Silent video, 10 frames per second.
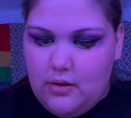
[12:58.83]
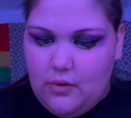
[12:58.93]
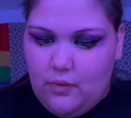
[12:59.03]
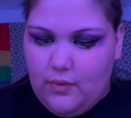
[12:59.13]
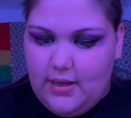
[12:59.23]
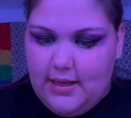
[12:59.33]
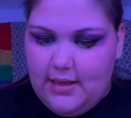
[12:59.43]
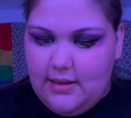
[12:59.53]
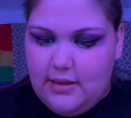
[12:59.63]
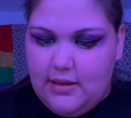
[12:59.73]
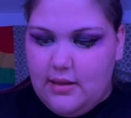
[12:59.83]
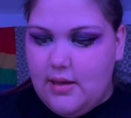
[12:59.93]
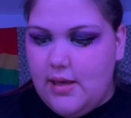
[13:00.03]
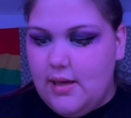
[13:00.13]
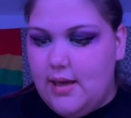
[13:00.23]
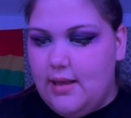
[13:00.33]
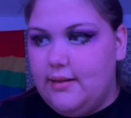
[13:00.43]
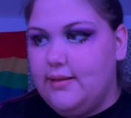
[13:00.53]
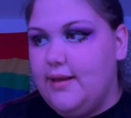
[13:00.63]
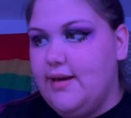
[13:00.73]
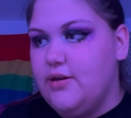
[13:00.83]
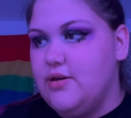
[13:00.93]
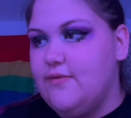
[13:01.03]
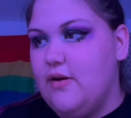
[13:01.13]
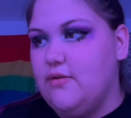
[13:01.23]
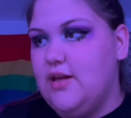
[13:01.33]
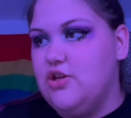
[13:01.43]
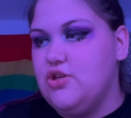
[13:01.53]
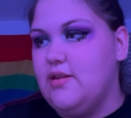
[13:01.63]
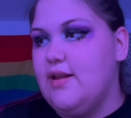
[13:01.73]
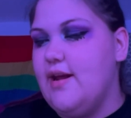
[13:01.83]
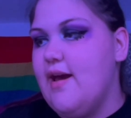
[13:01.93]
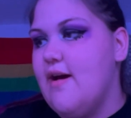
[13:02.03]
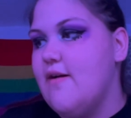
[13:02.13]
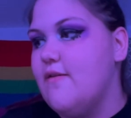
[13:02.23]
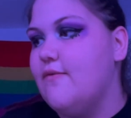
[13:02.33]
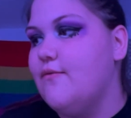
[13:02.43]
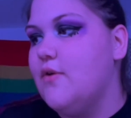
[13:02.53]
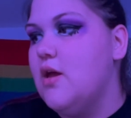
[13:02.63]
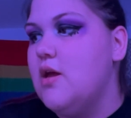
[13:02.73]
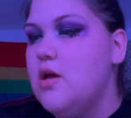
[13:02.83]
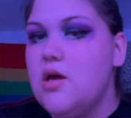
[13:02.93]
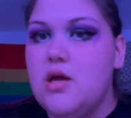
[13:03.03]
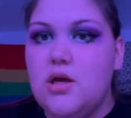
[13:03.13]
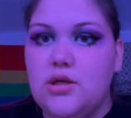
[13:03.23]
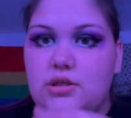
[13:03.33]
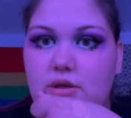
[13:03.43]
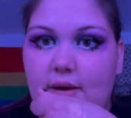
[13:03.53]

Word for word: with a lighter foundation that I have. So I